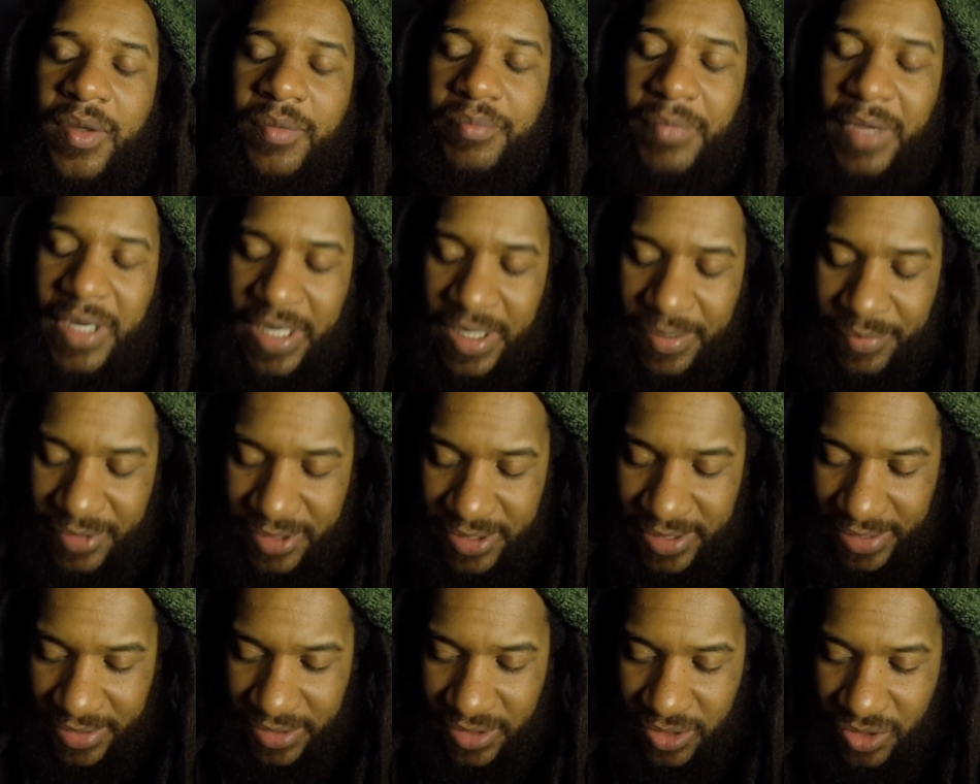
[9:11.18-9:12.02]
My name
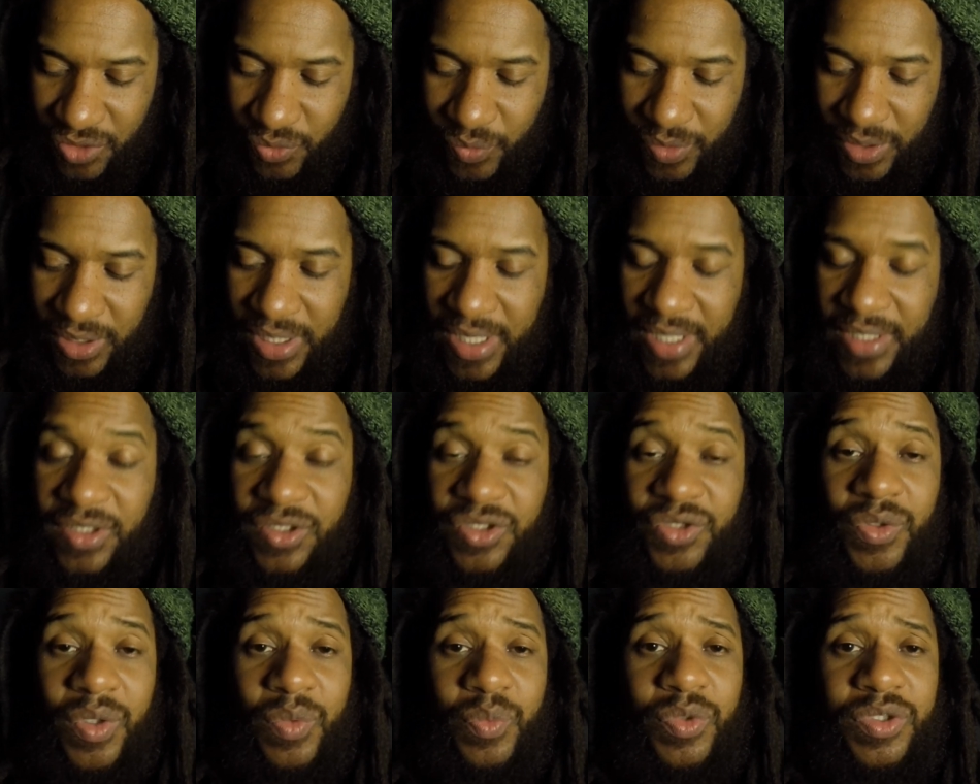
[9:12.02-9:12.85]
is
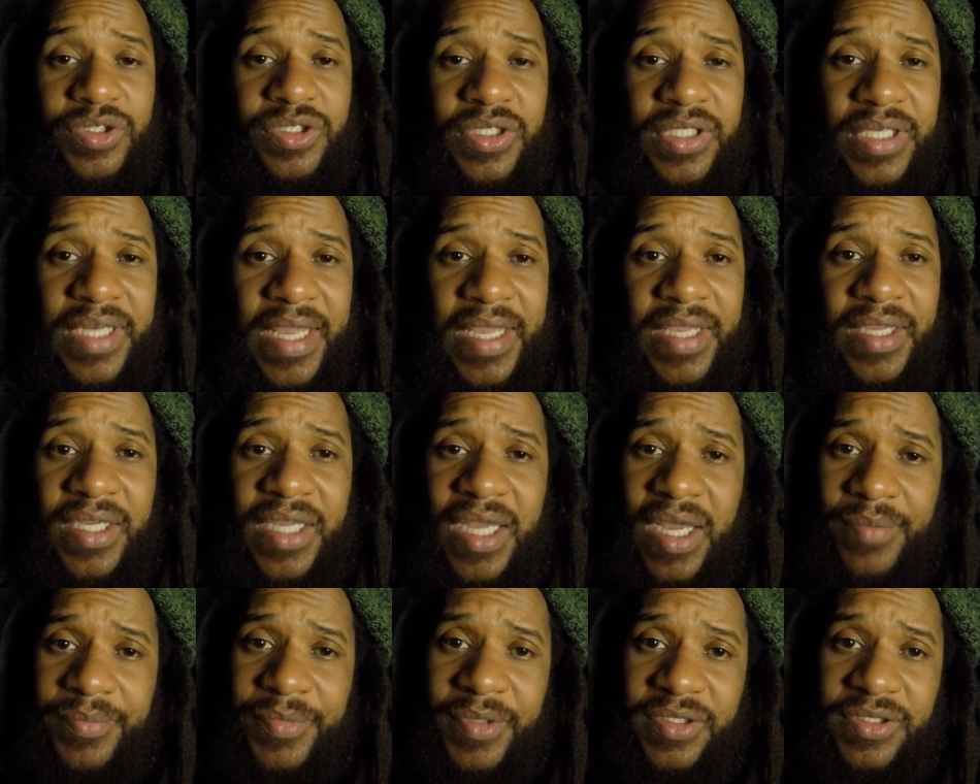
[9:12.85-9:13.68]
Langston2092. I want you to like,
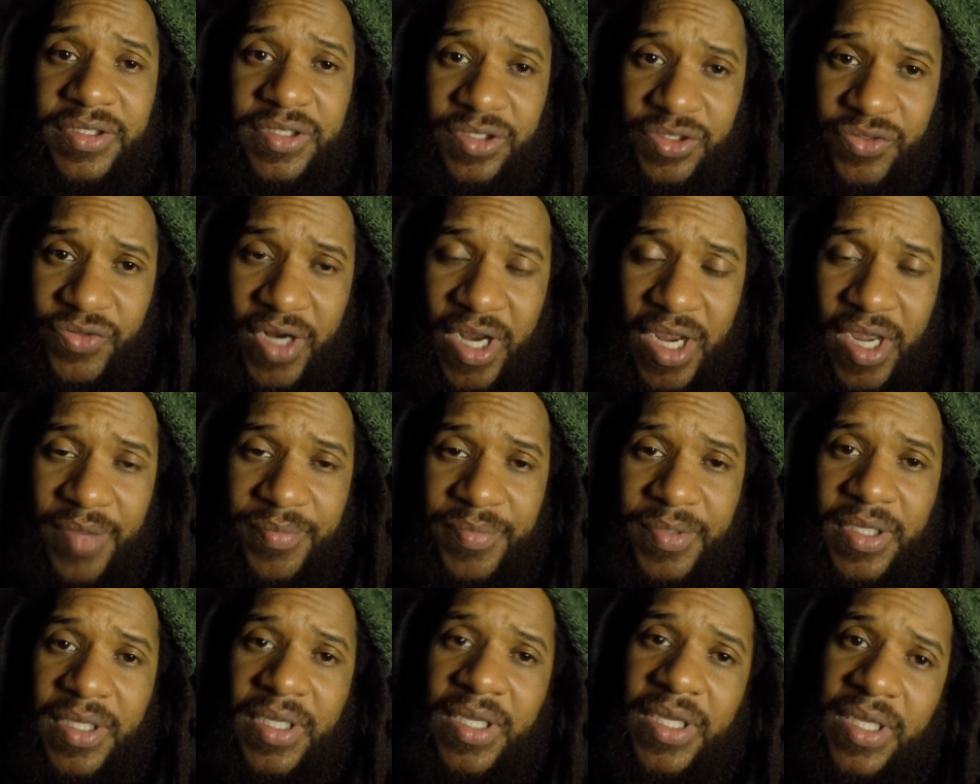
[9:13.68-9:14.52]
comment, subscribe,
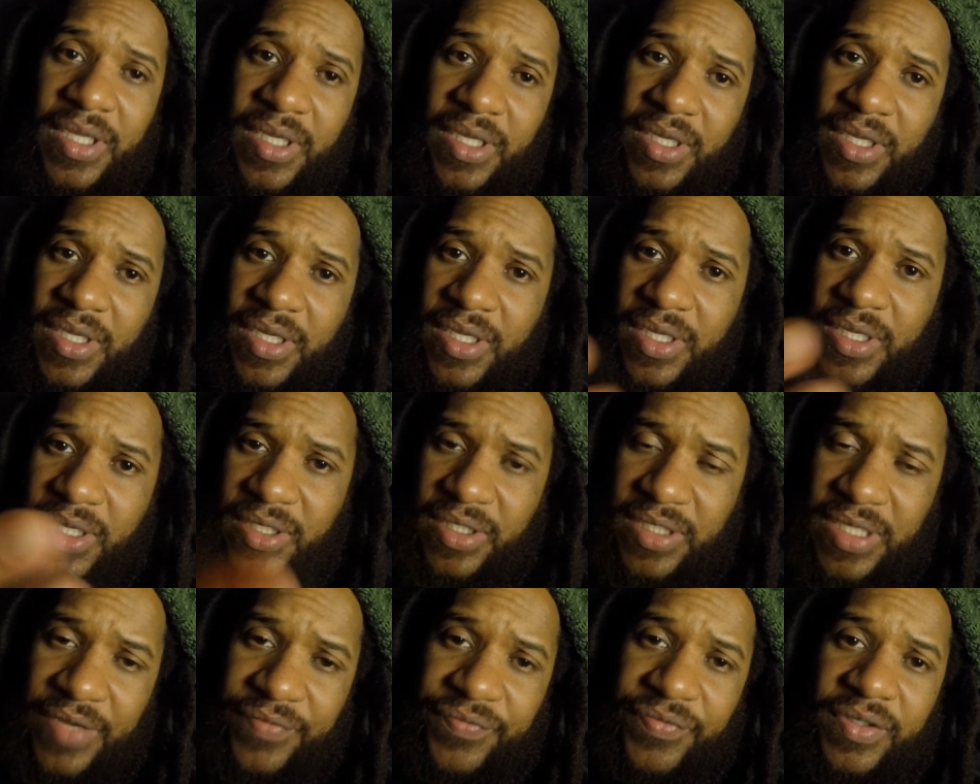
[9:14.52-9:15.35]

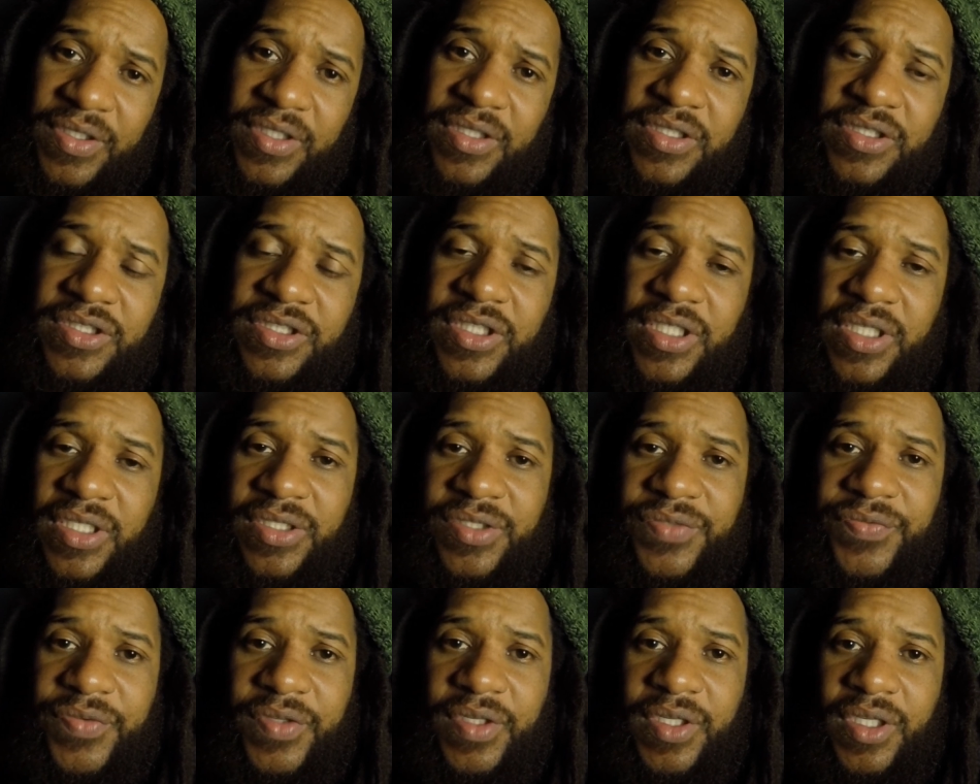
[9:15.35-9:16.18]
and definitely share
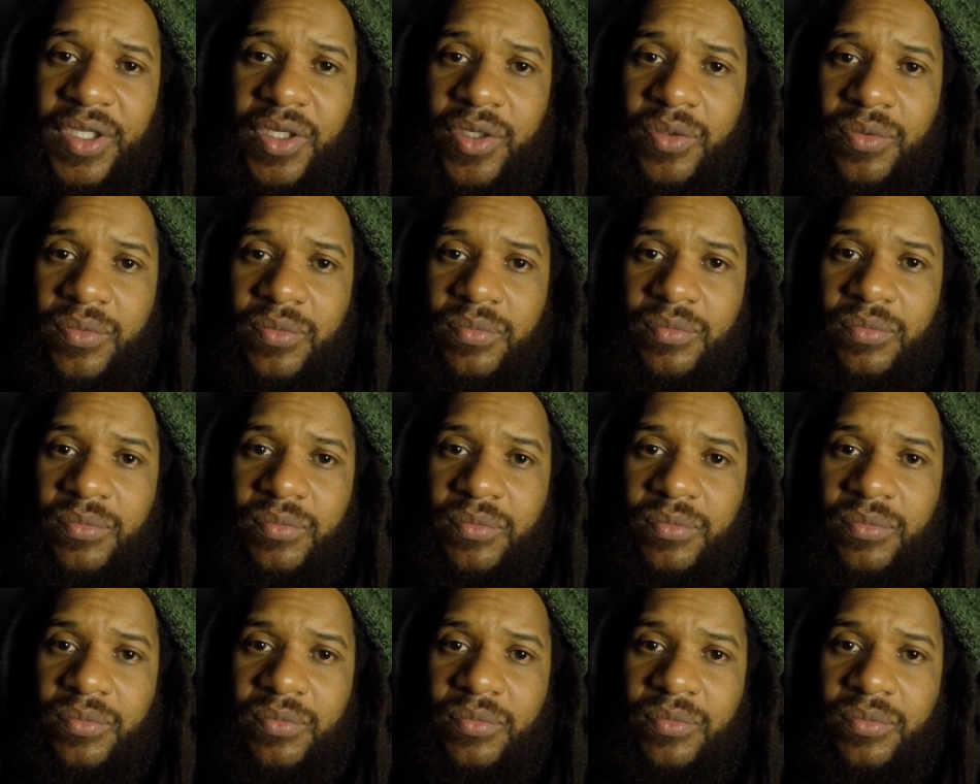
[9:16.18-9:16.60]
this video.